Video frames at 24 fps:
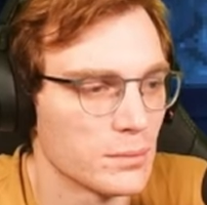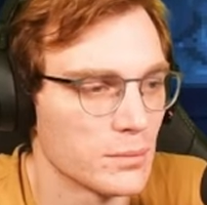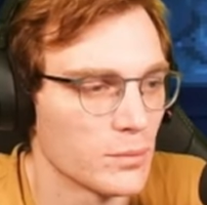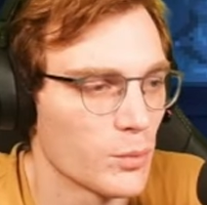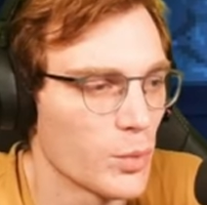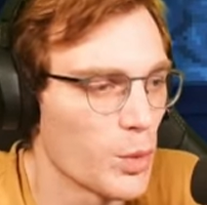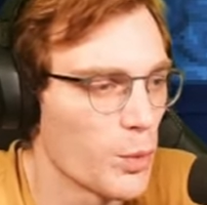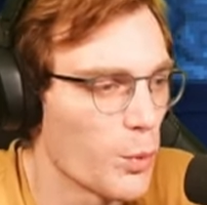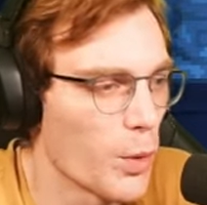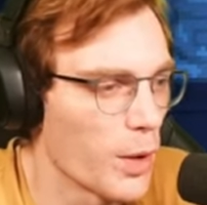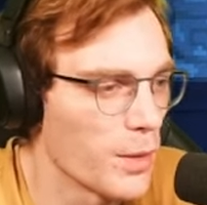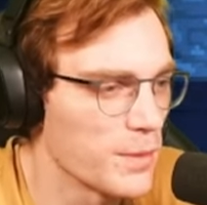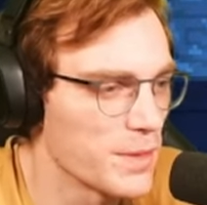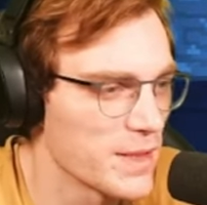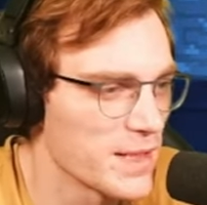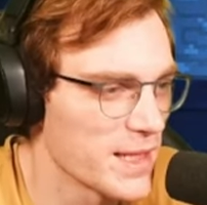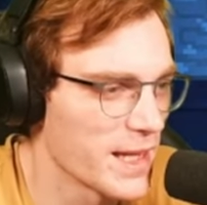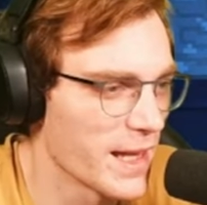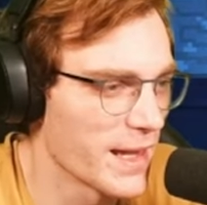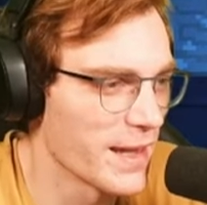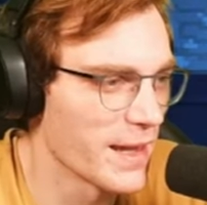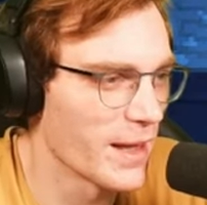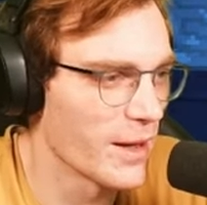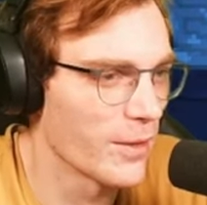We won't
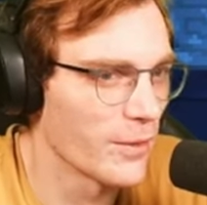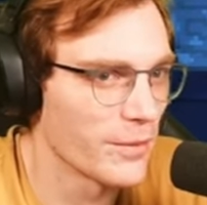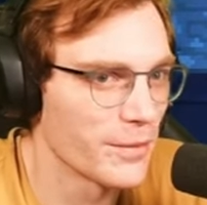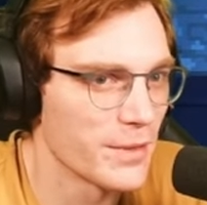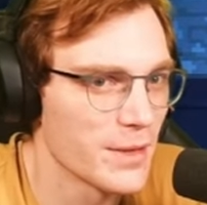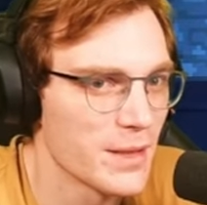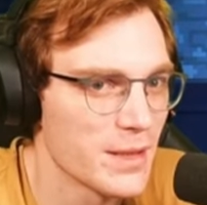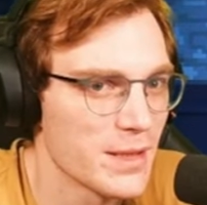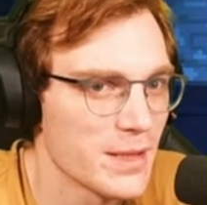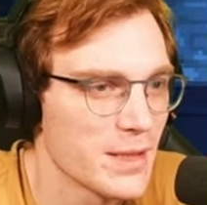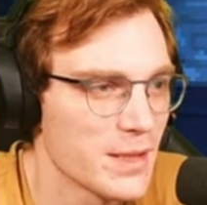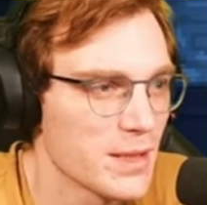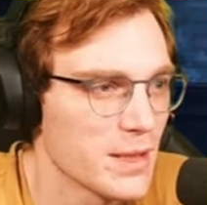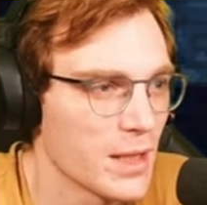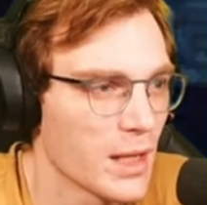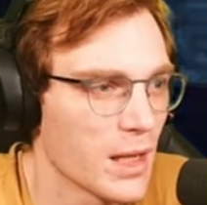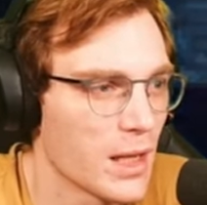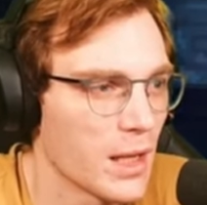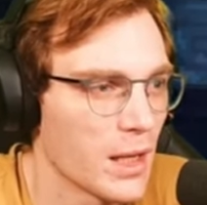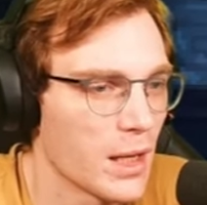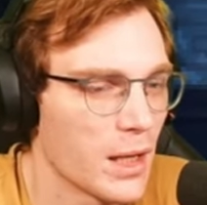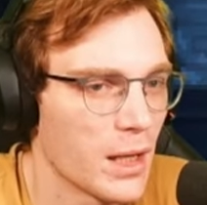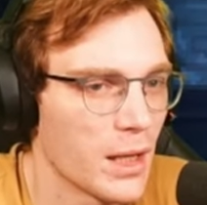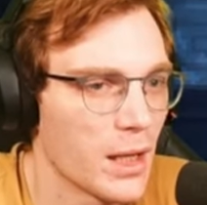sell out this
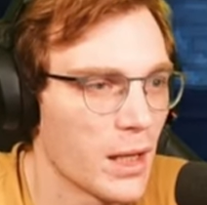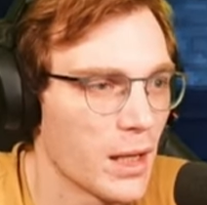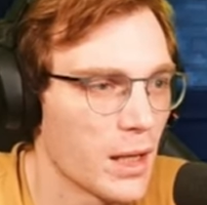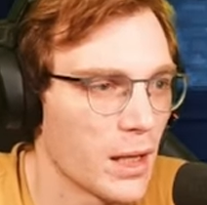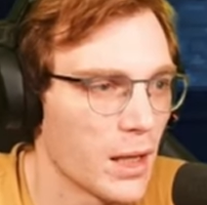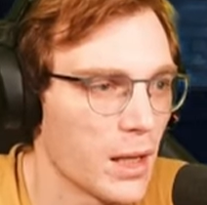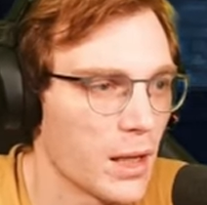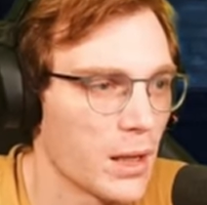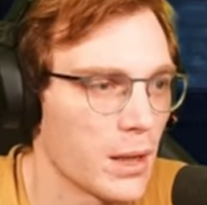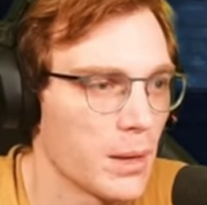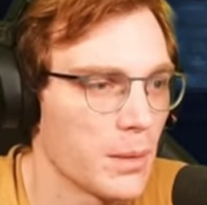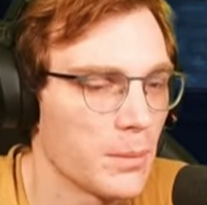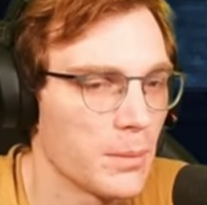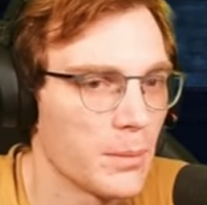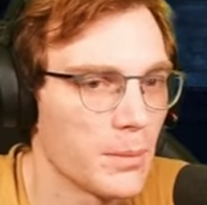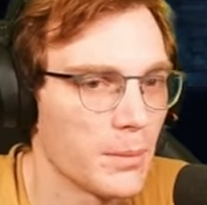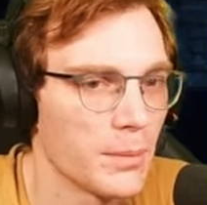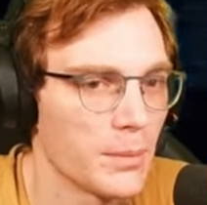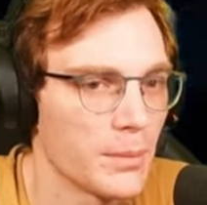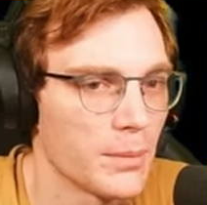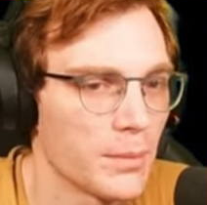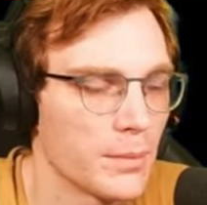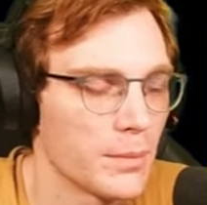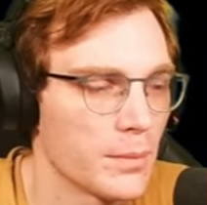time.
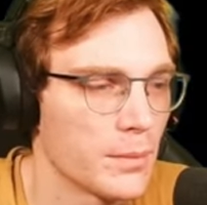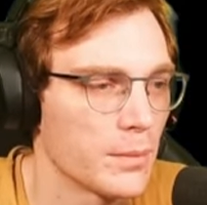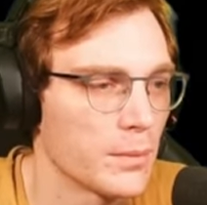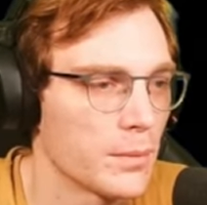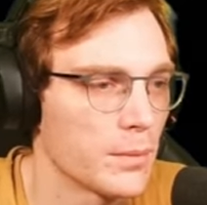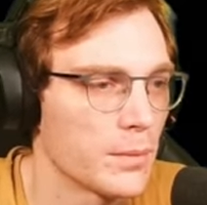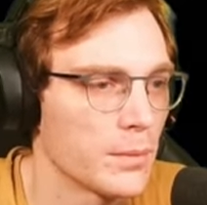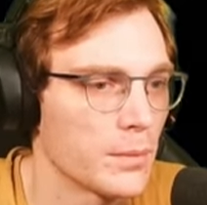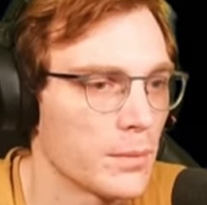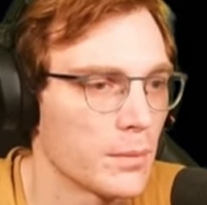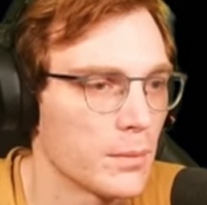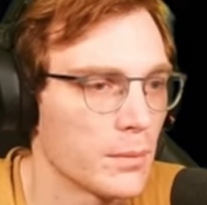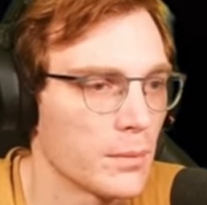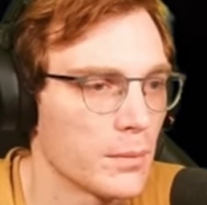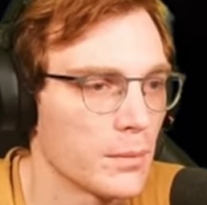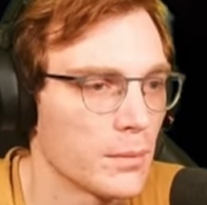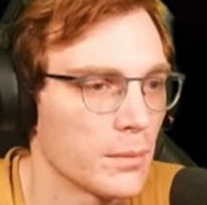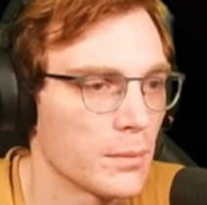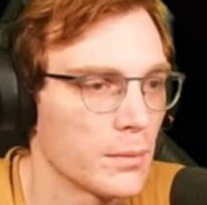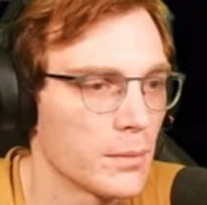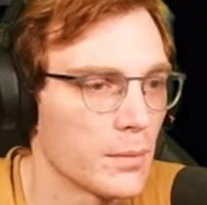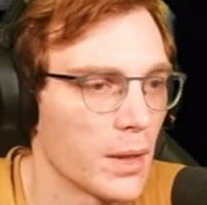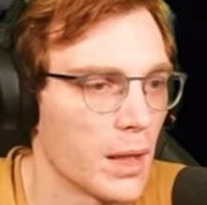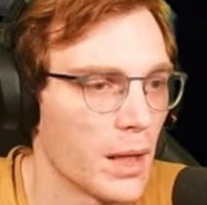
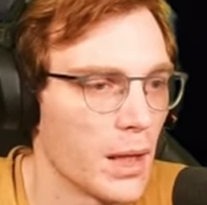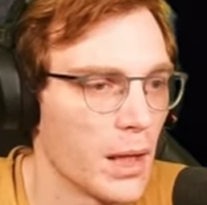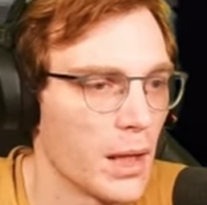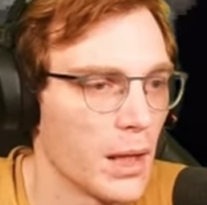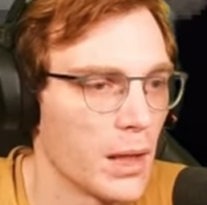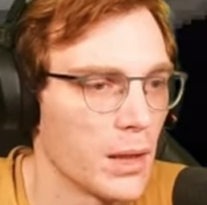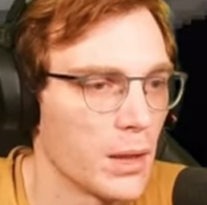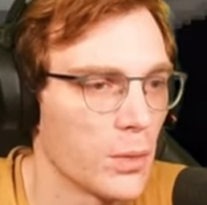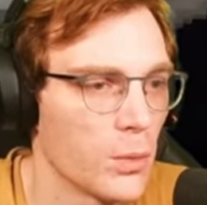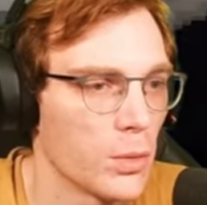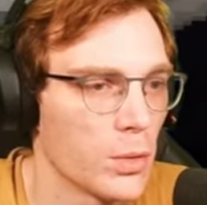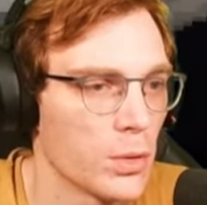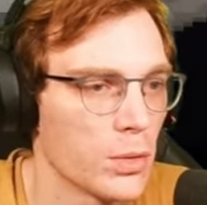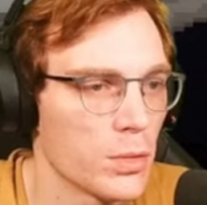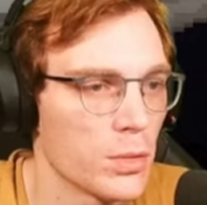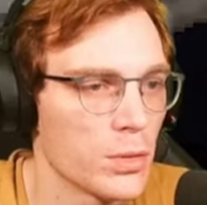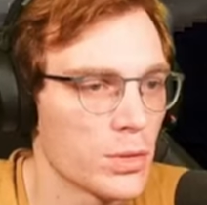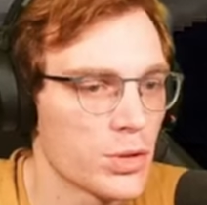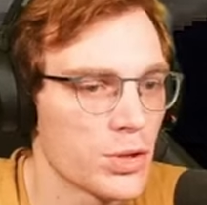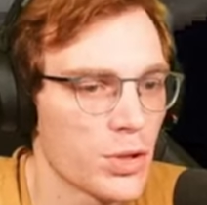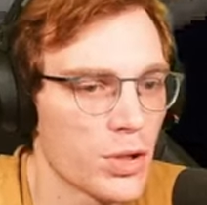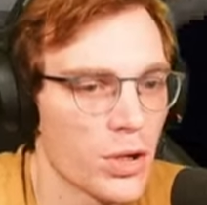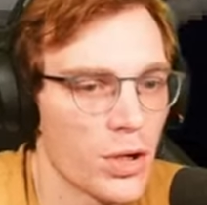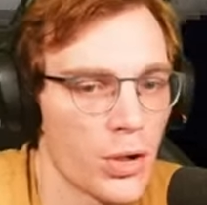In the
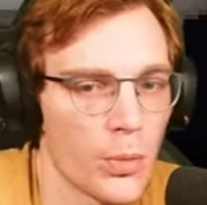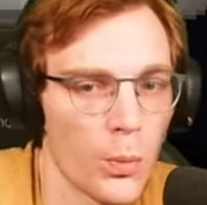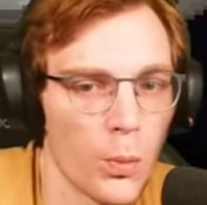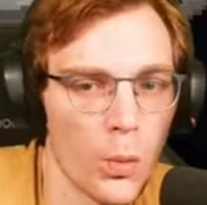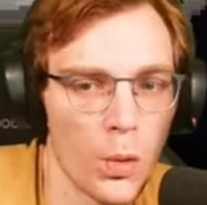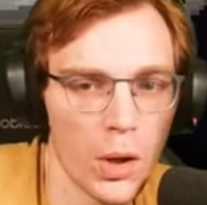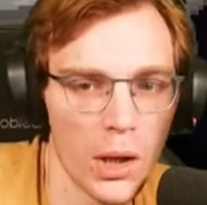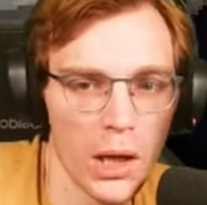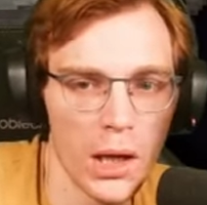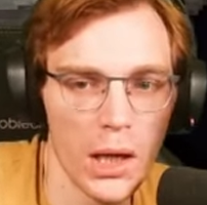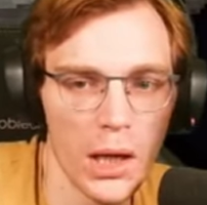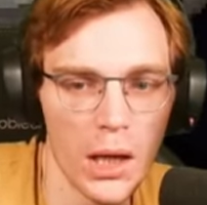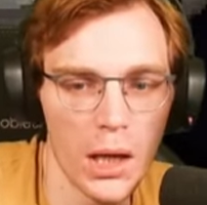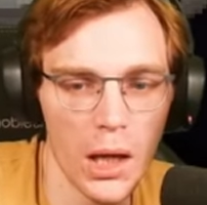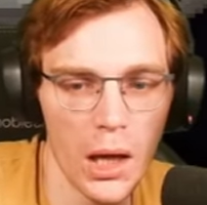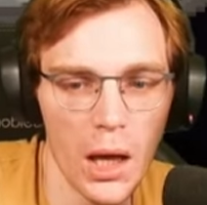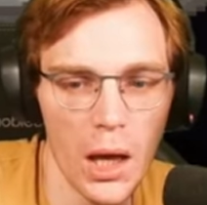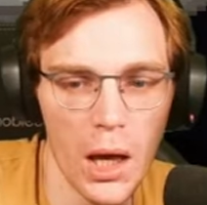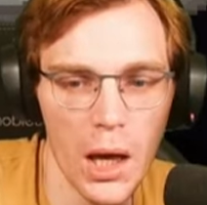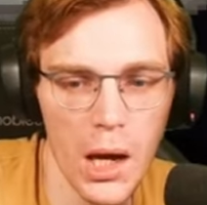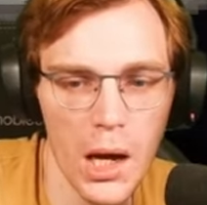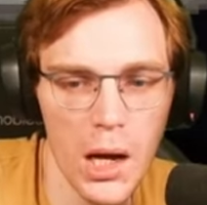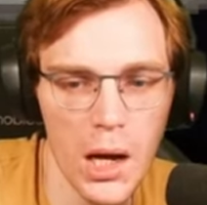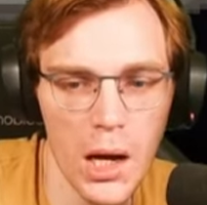wardrobe we
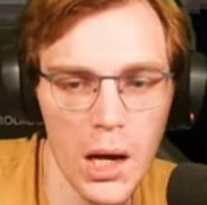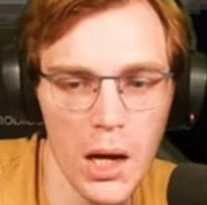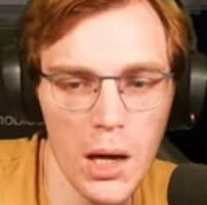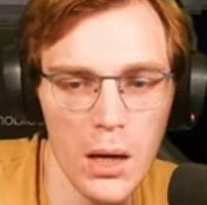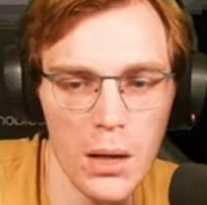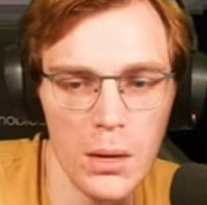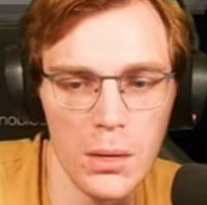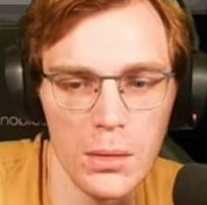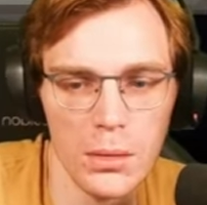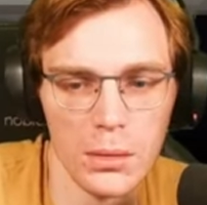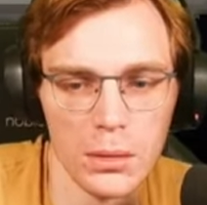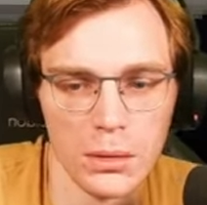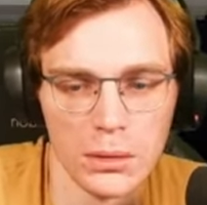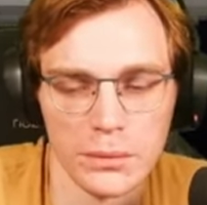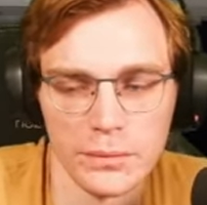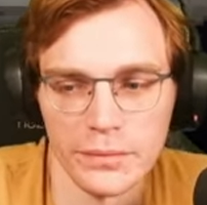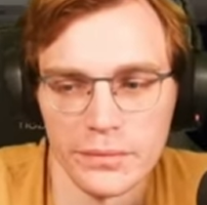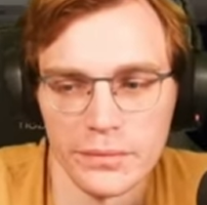go!